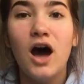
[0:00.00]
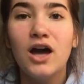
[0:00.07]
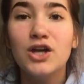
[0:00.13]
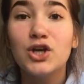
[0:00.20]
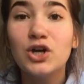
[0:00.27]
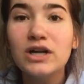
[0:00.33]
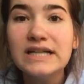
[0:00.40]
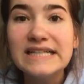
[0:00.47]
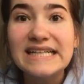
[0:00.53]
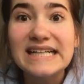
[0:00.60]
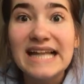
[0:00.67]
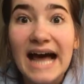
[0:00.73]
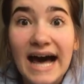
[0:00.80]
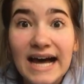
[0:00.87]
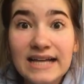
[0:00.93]
You're in
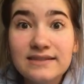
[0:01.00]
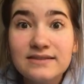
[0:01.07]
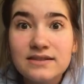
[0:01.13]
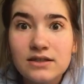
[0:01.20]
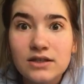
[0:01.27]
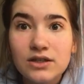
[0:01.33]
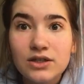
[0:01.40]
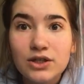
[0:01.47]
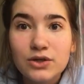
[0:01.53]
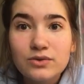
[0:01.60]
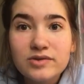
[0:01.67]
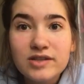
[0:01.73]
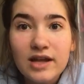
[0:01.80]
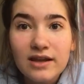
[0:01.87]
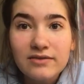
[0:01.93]
class? You
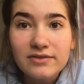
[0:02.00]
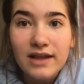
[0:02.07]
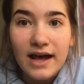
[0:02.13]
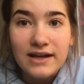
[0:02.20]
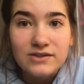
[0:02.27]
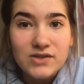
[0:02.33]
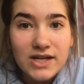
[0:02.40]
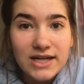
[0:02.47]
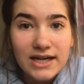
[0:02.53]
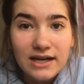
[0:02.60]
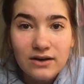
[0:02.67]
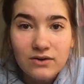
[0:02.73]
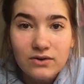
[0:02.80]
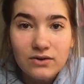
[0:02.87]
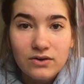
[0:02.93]
still have class right
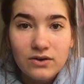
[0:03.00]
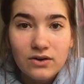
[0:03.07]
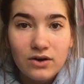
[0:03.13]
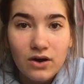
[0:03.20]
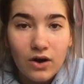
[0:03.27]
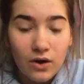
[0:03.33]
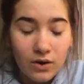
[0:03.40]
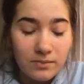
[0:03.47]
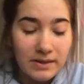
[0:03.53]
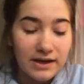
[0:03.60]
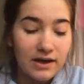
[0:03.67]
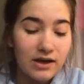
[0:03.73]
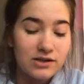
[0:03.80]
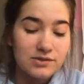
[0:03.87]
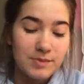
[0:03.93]
now? Oh my
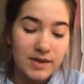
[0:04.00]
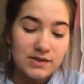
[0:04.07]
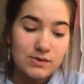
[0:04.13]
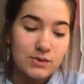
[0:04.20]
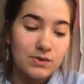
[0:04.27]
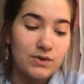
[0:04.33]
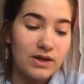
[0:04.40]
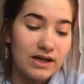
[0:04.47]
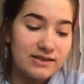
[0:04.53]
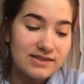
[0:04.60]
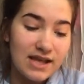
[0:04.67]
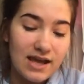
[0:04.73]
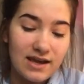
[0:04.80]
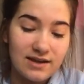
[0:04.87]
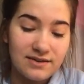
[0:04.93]
gosh, my school has,
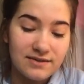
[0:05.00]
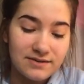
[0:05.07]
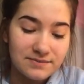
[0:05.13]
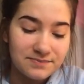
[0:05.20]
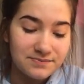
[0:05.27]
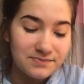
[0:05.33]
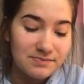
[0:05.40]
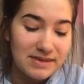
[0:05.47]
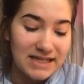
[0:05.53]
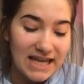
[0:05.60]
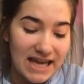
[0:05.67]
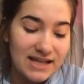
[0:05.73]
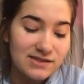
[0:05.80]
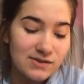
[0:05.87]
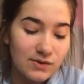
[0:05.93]
like, been
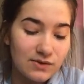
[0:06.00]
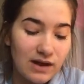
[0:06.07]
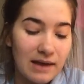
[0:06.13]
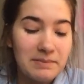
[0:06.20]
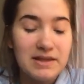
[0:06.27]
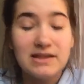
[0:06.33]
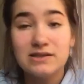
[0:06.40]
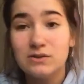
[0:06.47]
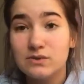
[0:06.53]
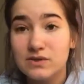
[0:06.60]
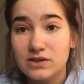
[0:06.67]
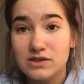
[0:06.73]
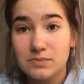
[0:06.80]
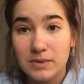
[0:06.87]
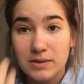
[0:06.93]
canceled. I mean, this was
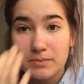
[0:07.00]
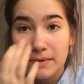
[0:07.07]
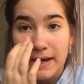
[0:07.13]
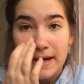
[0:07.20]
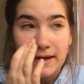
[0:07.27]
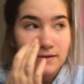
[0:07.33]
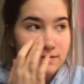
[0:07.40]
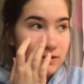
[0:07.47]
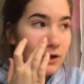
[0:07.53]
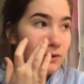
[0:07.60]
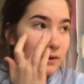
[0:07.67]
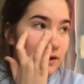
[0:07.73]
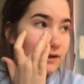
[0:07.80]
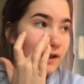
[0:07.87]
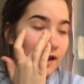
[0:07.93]
our spring break, so
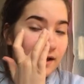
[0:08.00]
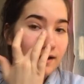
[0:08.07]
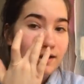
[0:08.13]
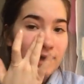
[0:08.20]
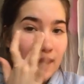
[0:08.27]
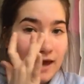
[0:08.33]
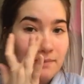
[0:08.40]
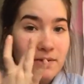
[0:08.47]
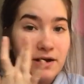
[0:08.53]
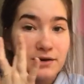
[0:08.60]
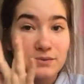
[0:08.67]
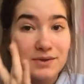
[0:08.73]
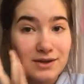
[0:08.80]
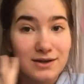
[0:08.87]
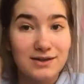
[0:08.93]
it, like, came at a
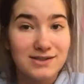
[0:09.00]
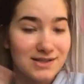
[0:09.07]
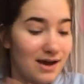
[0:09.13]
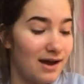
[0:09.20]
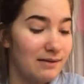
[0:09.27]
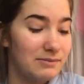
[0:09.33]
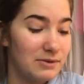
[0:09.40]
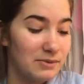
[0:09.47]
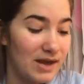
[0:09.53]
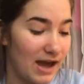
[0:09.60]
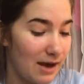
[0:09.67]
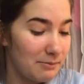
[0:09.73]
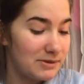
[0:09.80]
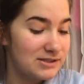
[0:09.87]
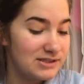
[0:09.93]
really good time that we
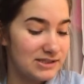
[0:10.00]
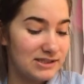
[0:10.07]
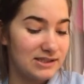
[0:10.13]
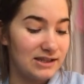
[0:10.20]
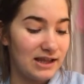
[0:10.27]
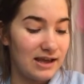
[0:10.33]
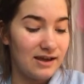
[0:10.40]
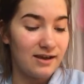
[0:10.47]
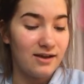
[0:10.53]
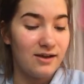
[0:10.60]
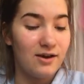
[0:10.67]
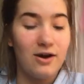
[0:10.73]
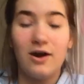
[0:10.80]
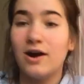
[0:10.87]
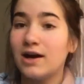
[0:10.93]
happened to, like,
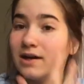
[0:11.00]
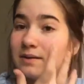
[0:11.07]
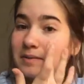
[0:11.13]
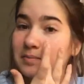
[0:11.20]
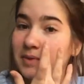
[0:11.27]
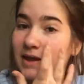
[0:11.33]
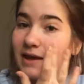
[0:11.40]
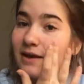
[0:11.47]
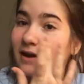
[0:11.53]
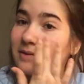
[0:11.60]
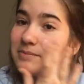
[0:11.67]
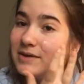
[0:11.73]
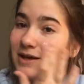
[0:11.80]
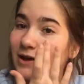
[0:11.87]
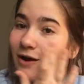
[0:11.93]
already plan on
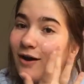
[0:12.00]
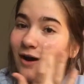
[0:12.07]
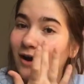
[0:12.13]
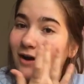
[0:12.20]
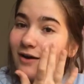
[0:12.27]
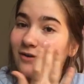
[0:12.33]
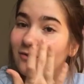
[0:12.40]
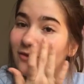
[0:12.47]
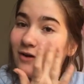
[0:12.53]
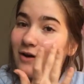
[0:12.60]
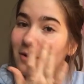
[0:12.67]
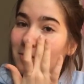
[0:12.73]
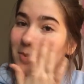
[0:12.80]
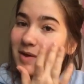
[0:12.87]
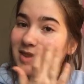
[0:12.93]
being off,
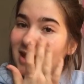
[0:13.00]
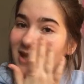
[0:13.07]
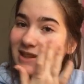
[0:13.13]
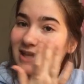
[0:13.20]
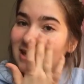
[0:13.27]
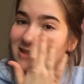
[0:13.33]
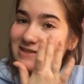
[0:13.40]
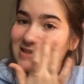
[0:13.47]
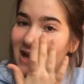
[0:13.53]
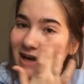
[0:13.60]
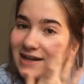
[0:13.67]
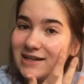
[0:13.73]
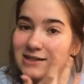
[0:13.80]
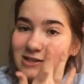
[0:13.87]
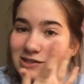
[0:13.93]
but then they
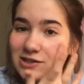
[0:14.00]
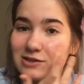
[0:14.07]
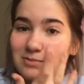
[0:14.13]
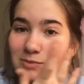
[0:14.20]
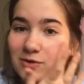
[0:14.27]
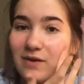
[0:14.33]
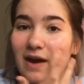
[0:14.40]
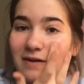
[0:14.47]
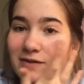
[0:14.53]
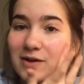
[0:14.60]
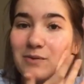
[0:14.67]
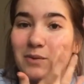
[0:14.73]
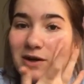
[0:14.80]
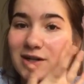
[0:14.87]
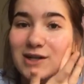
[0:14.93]
decided to just move
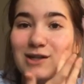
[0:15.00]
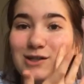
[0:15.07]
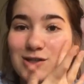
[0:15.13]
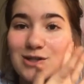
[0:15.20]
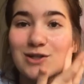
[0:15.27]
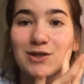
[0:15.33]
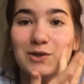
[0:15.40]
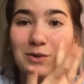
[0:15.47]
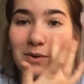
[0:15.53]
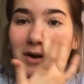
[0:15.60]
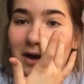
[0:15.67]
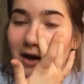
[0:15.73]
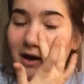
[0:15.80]
everyone to,